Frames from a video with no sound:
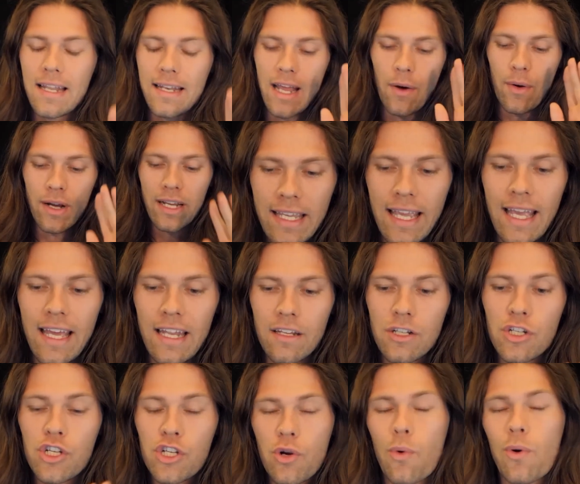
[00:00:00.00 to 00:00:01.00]
Now,
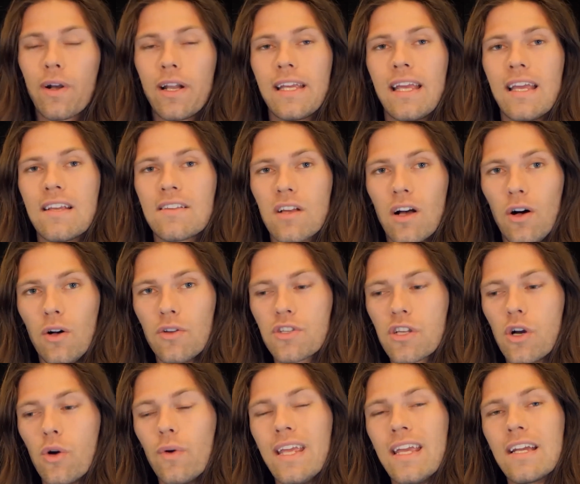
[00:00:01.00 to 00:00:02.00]
again, shorting is
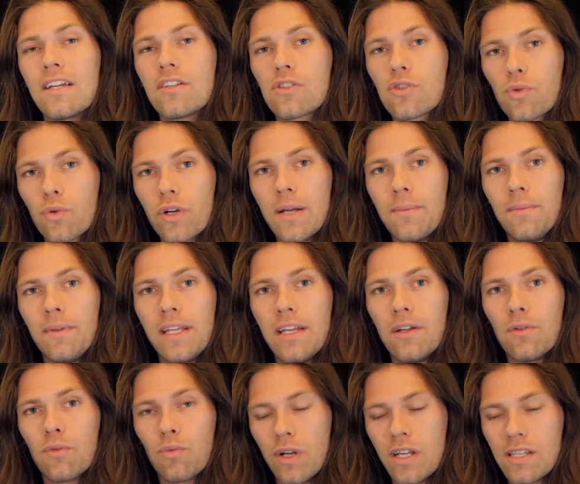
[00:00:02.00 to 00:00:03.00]
also
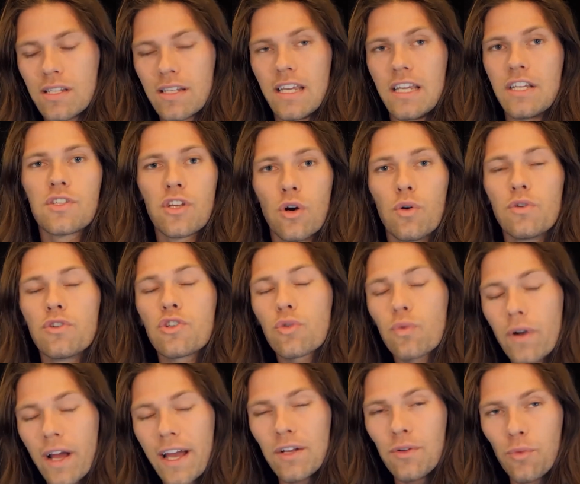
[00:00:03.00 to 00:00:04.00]
extremely risky, so
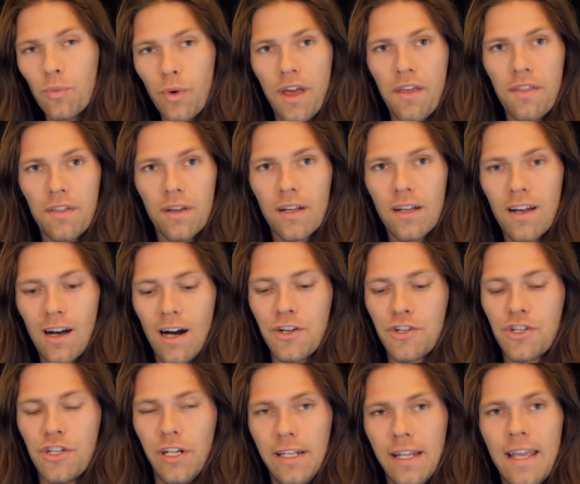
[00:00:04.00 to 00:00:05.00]
tread with
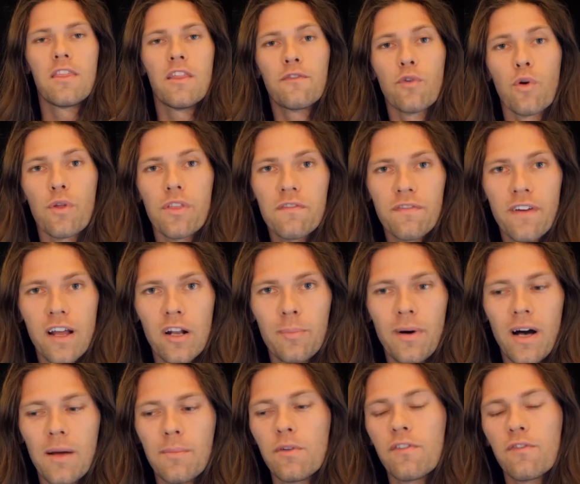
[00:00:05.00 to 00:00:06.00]
caution. The fourth and final
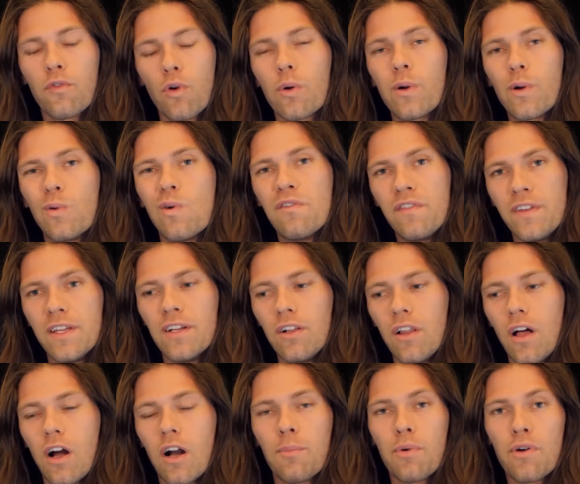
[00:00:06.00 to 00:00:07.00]
bot before we
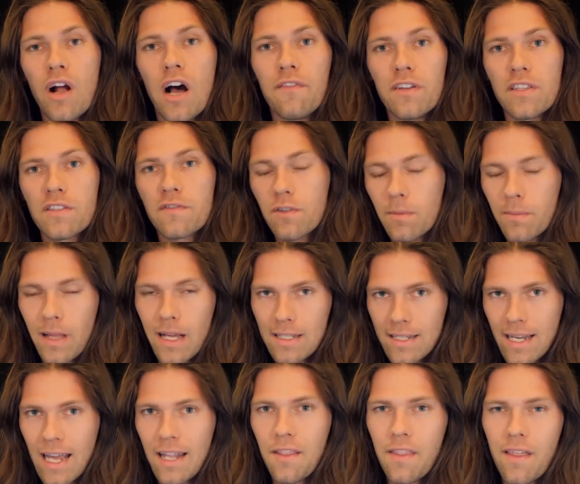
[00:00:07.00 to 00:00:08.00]
reveal our profits from that
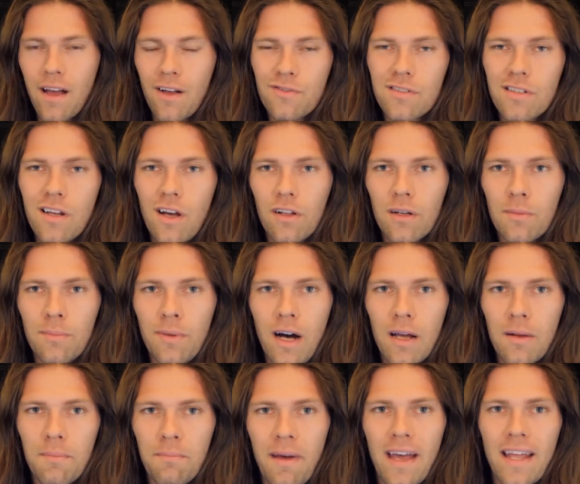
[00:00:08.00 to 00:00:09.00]
$10,000
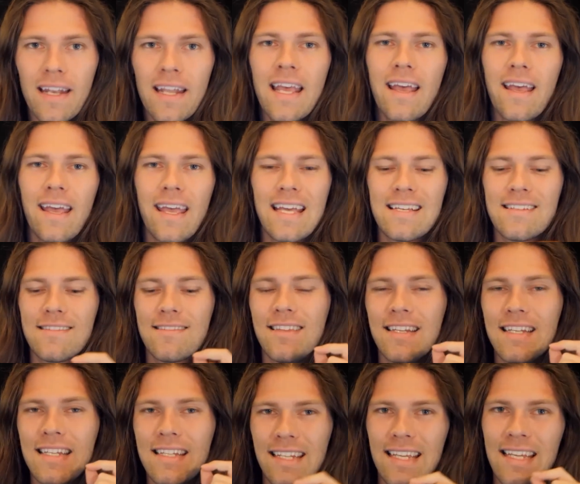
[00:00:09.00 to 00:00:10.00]
bot bet is
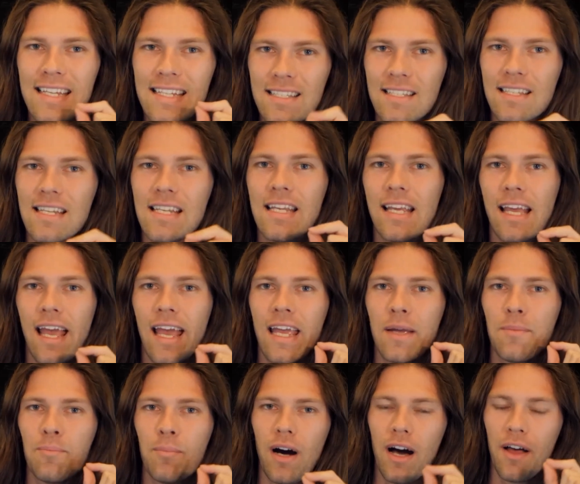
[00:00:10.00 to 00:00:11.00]
the
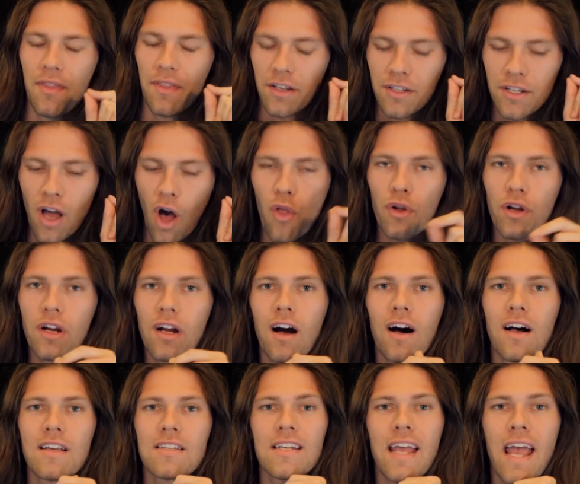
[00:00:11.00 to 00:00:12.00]
DCA bot, the dollar
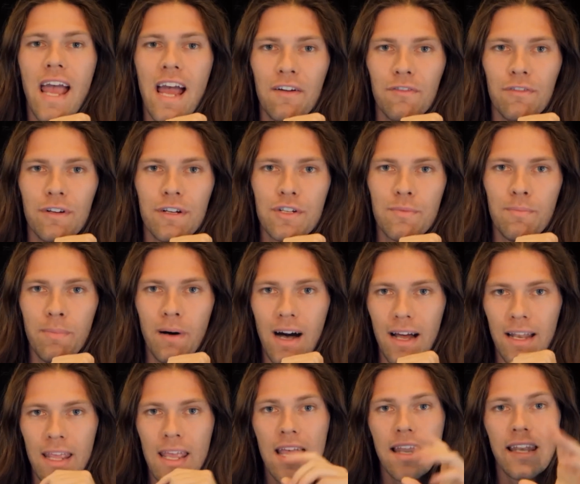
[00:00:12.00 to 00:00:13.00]
cost average
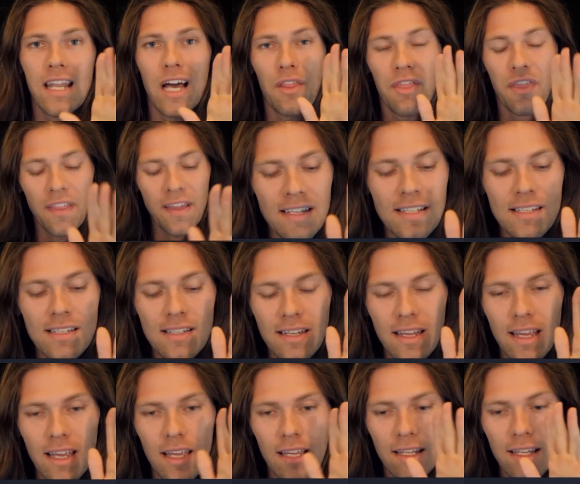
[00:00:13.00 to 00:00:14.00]
bot. Now, this
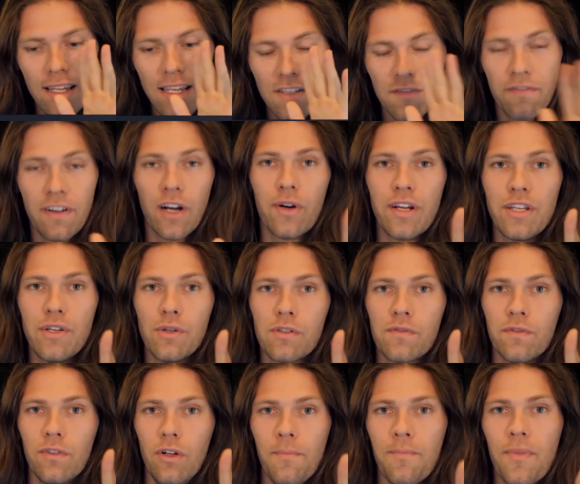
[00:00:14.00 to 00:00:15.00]
is very
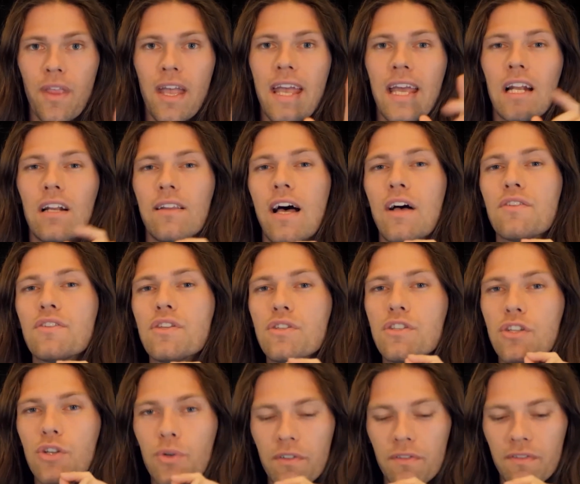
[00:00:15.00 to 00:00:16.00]
useful. It allows you
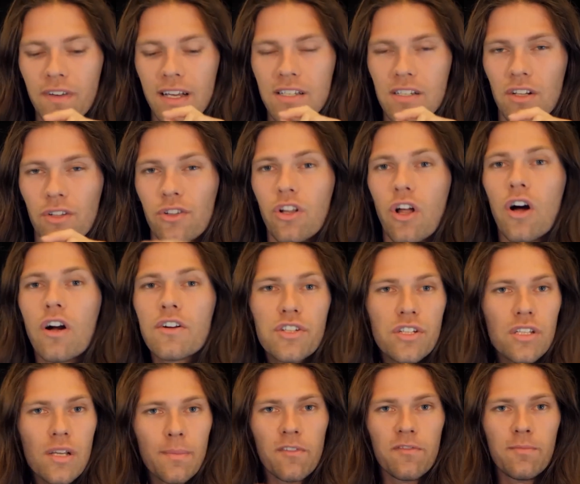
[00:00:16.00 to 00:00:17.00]
to invest a large
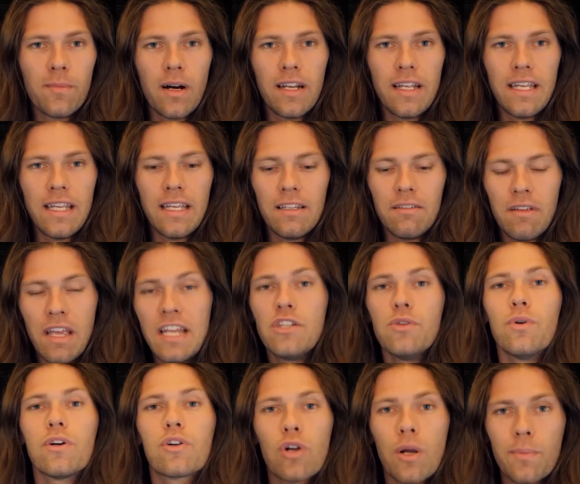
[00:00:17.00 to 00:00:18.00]
sum of money
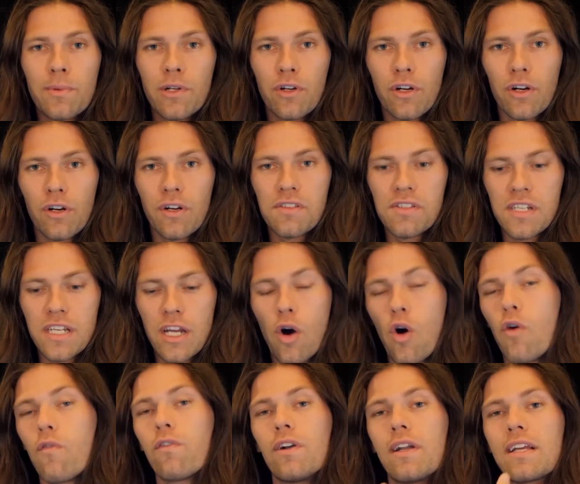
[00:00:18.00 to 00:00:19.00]
into a cryptocurrency
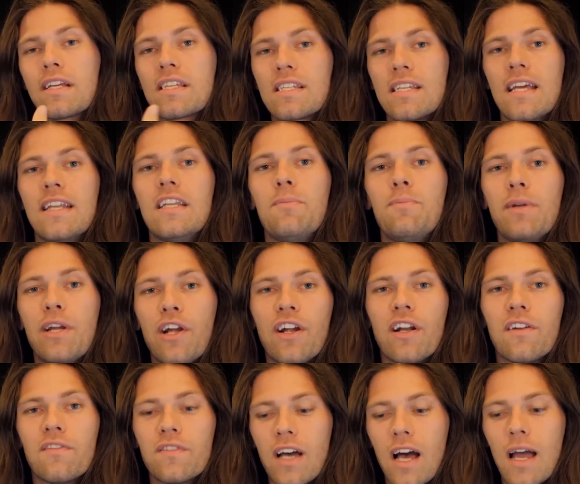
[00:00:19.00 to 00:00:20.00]
over an extended
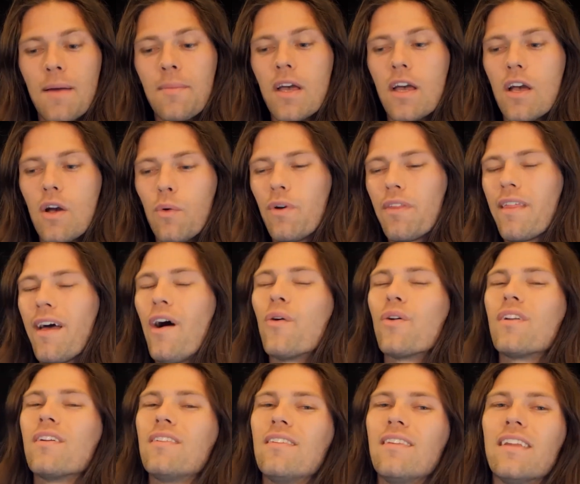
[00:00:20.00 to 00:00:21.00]
period of time
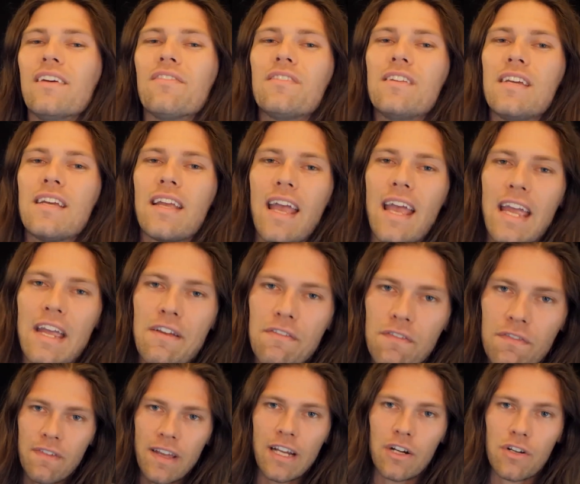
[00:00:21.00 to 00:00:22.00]
without lifting a
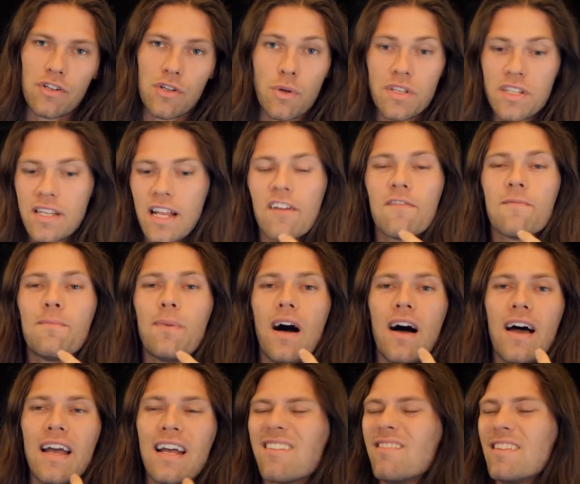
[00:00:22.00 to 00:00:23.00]
finger. So instead of
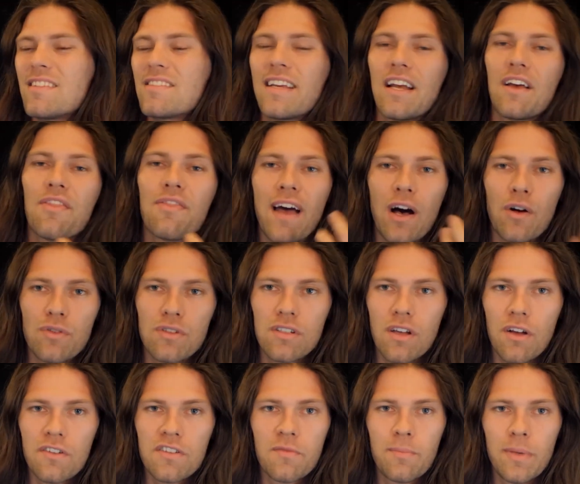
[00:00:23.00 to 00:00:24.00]
buying, let's say,
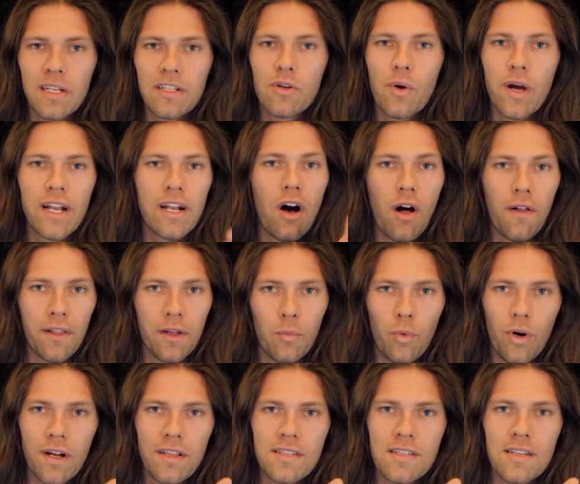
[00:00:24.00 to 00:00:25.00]
$1,000 of Bitcoin all at
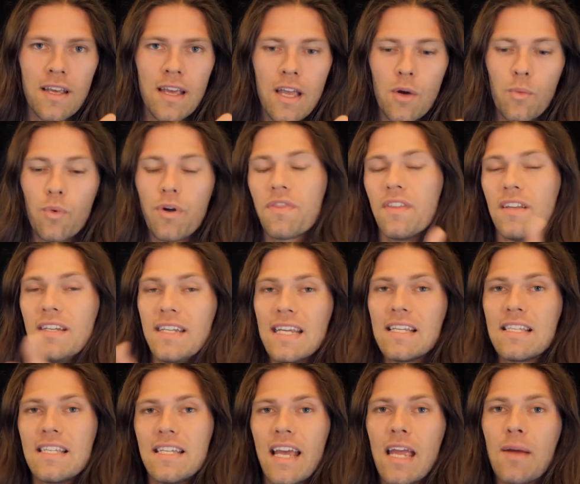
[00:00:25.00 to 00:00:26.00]
once with the
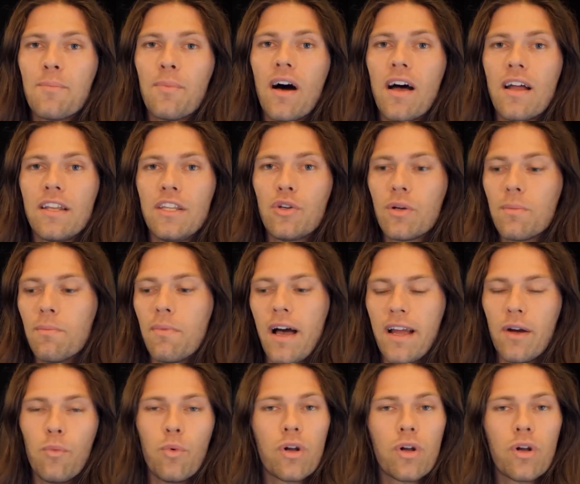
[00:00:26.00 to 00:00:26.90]
DCA bot, you can buy